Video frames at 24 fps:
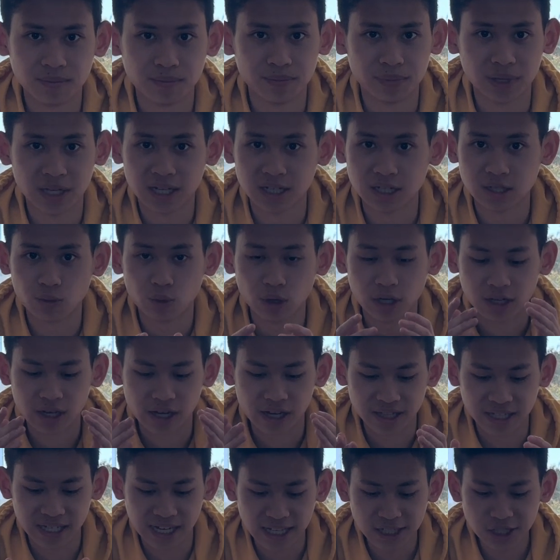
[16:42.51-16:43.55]
because where the
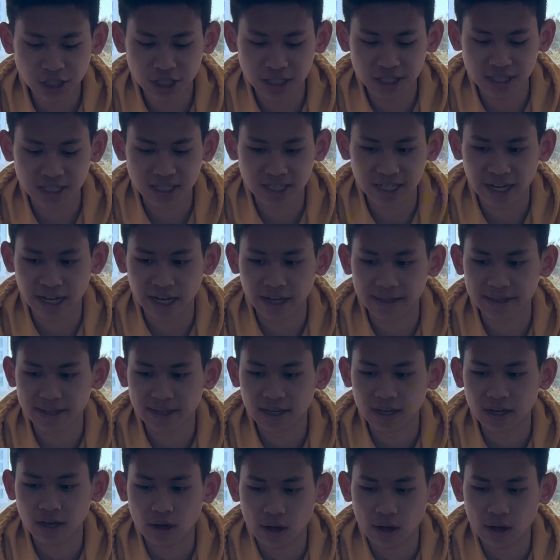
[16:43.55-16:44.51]
attention is at,